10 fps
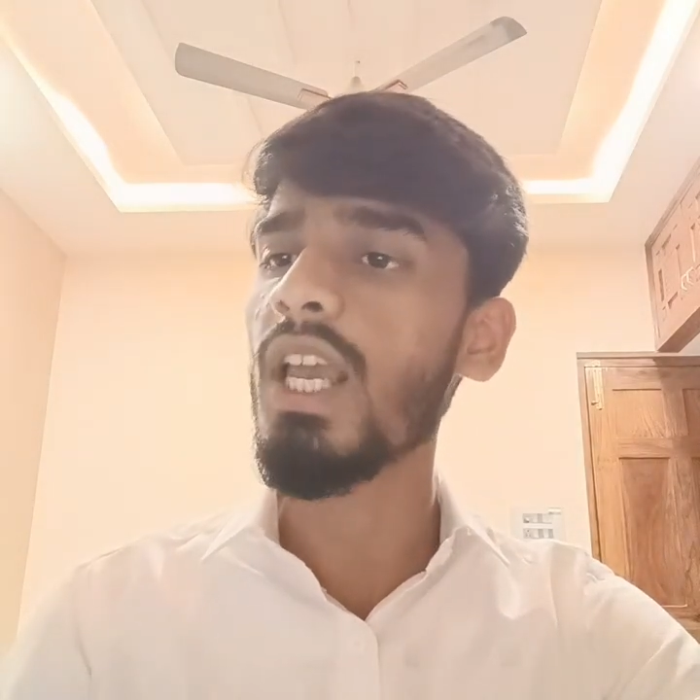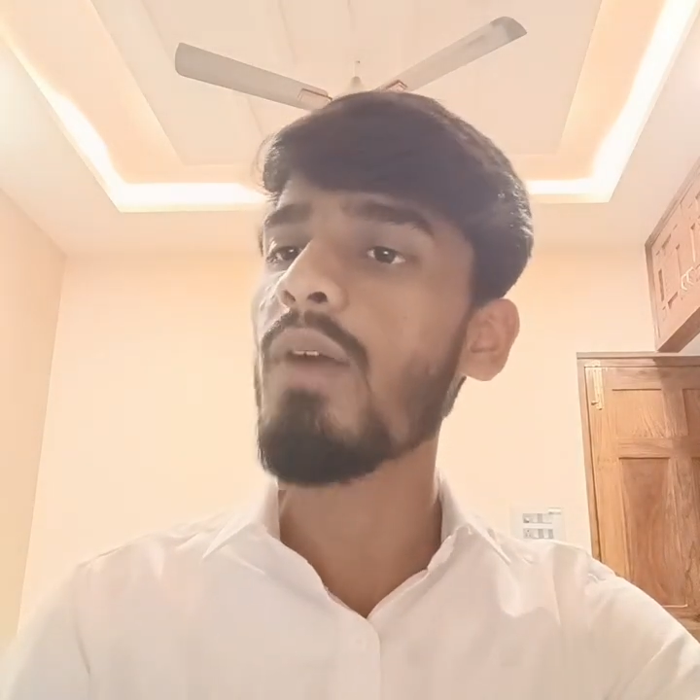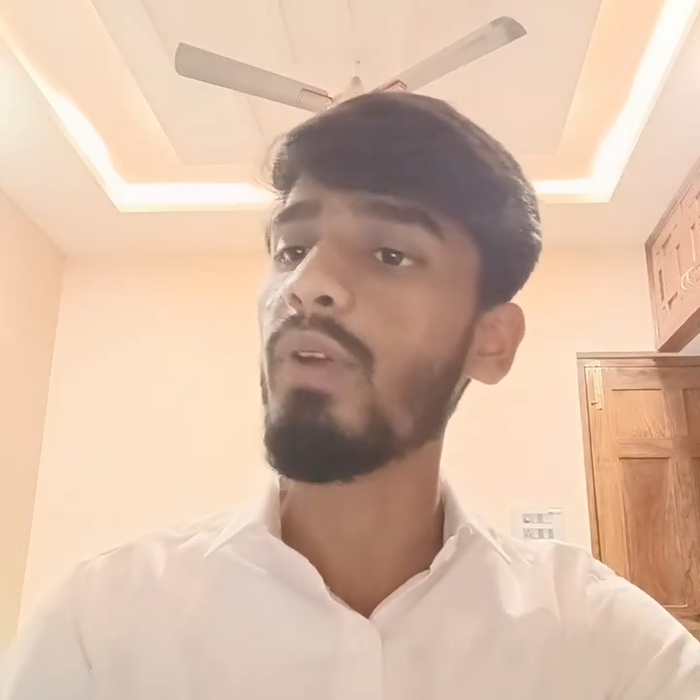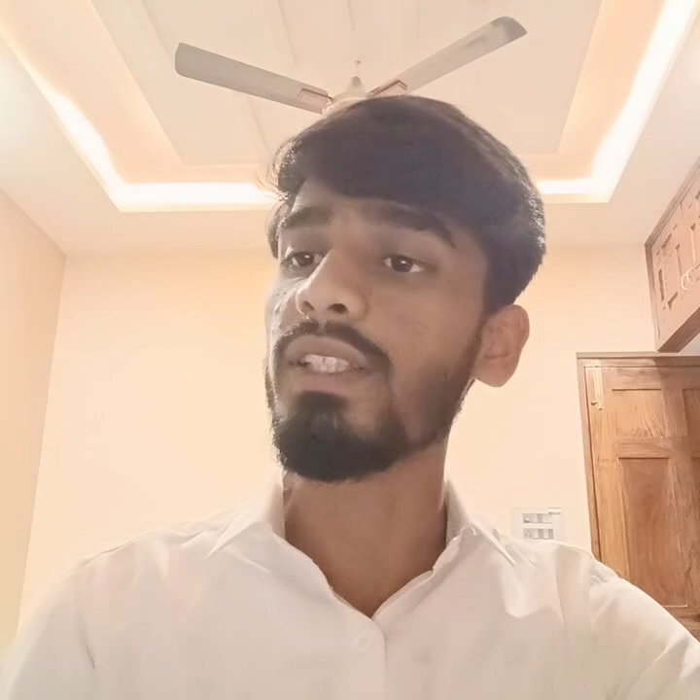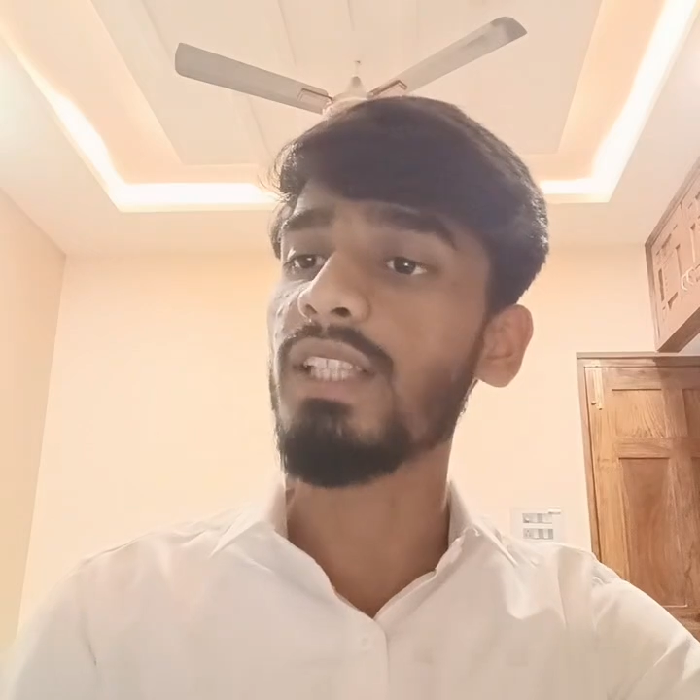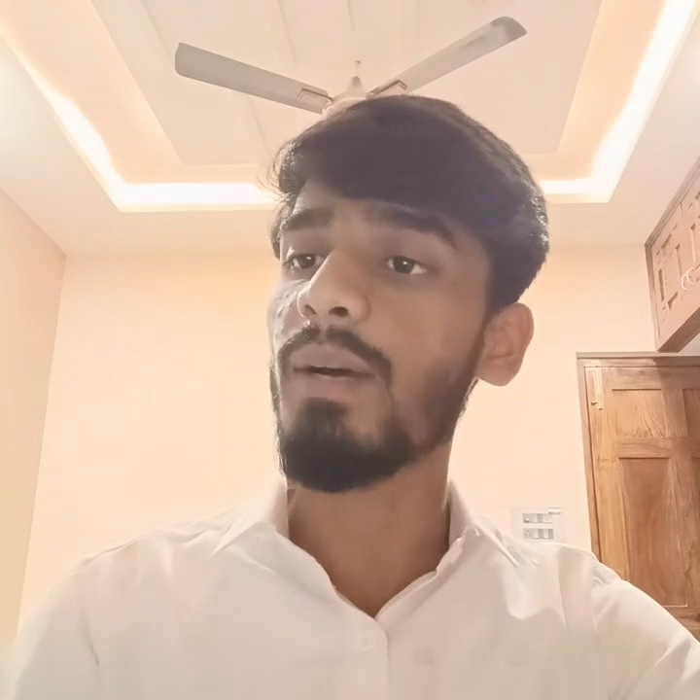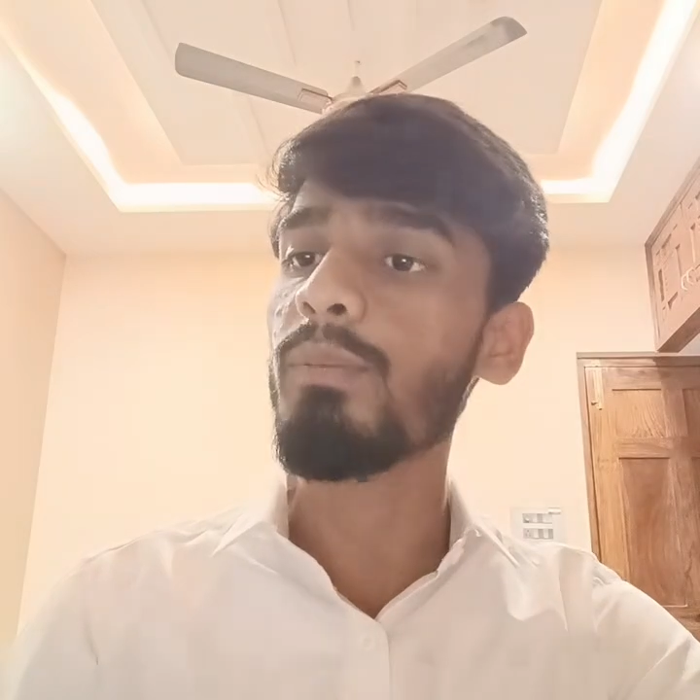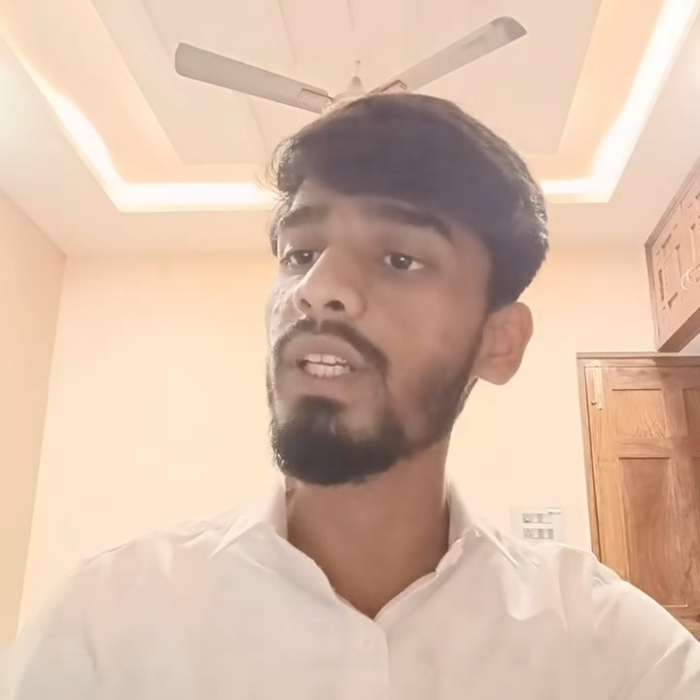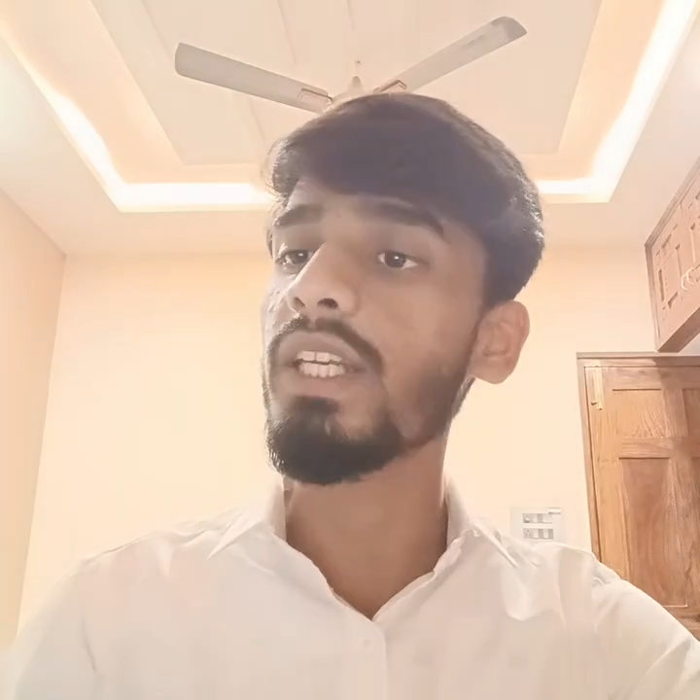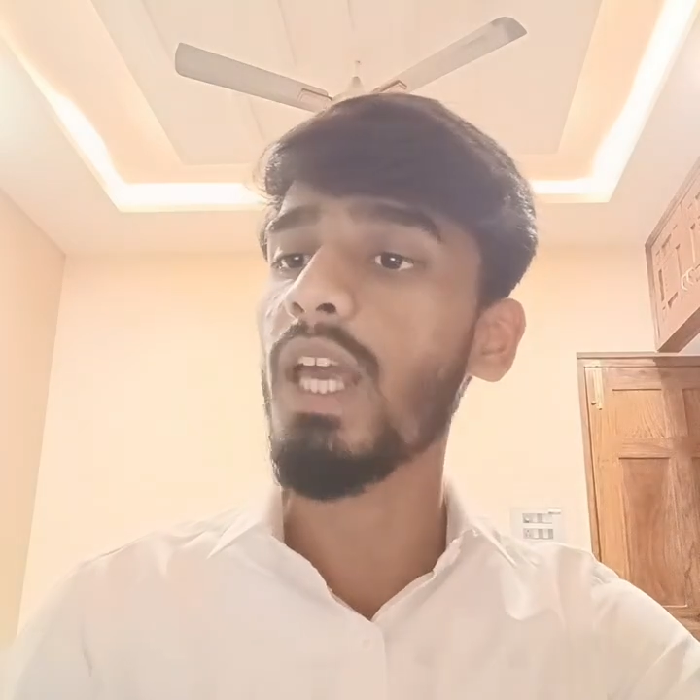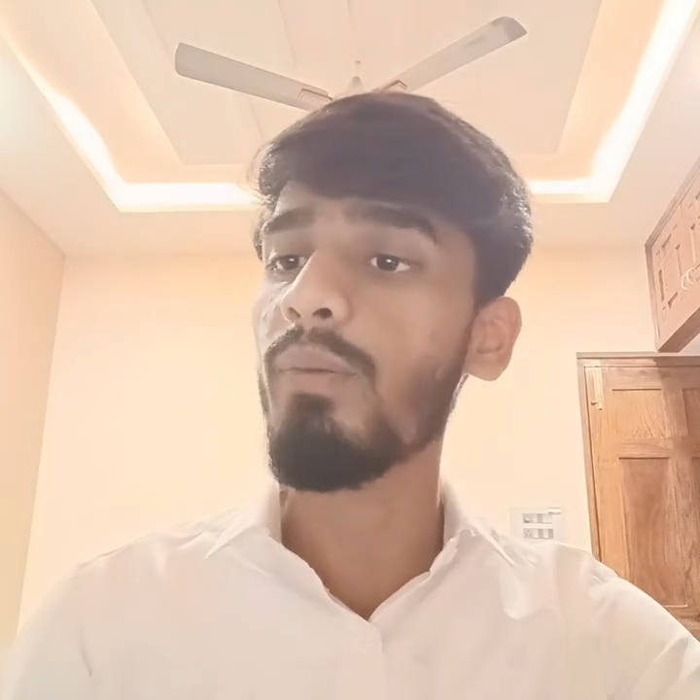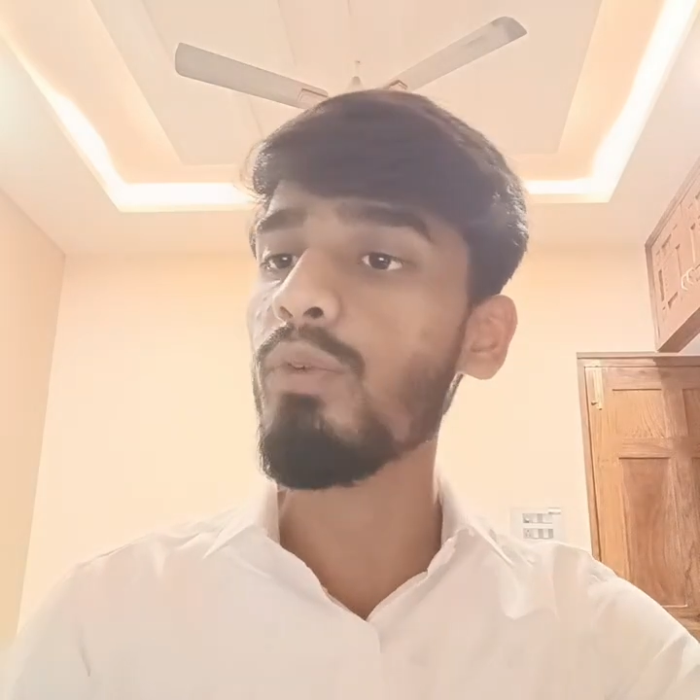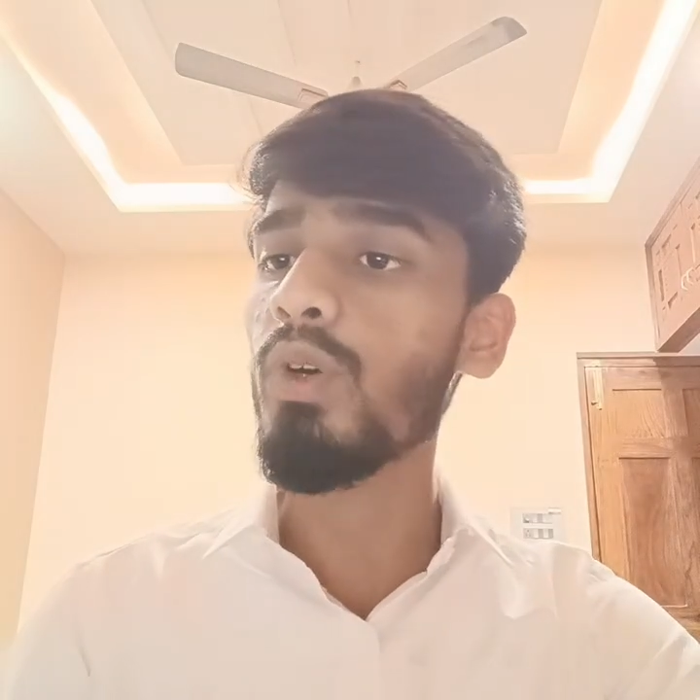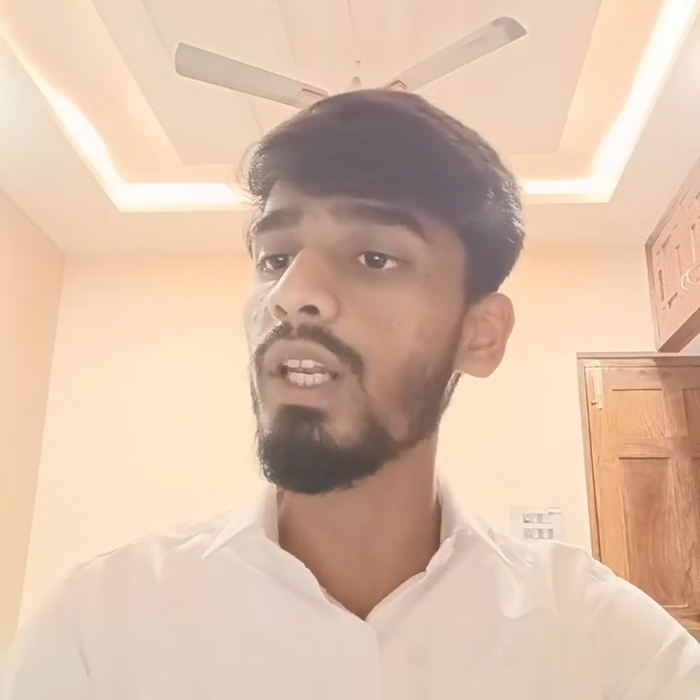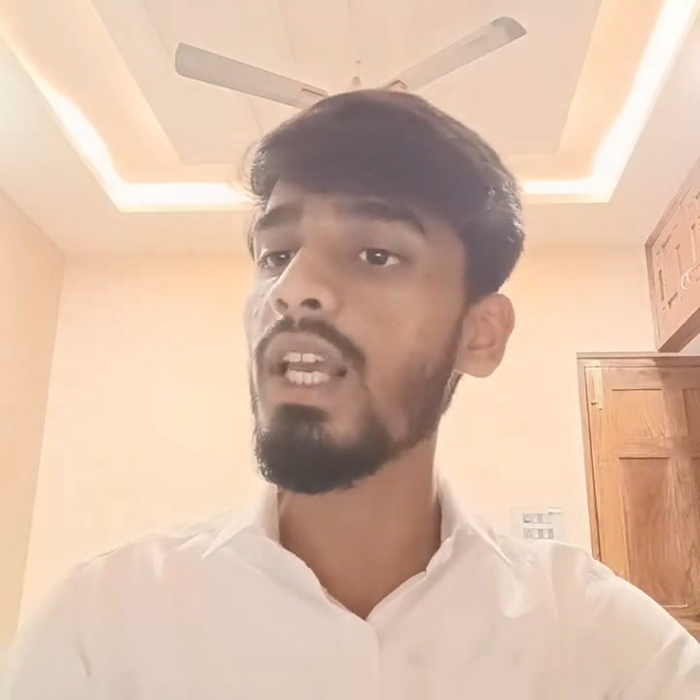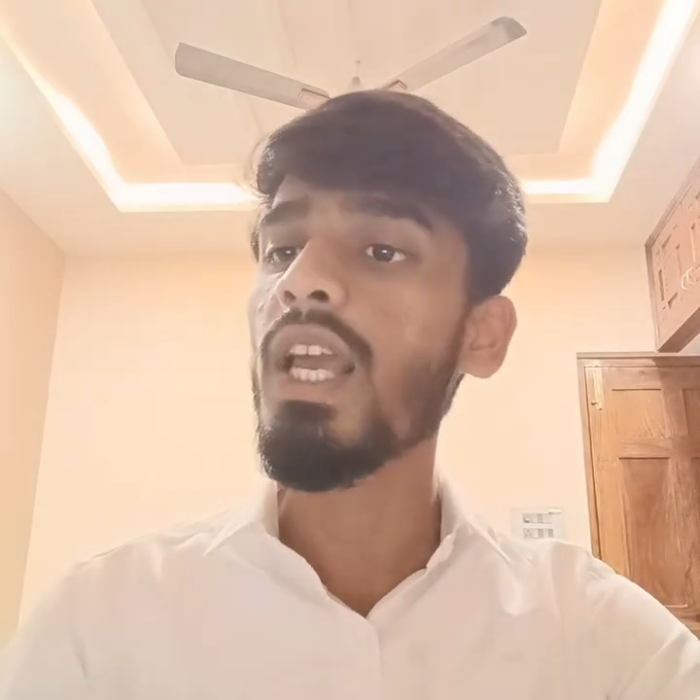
For example, in FOL,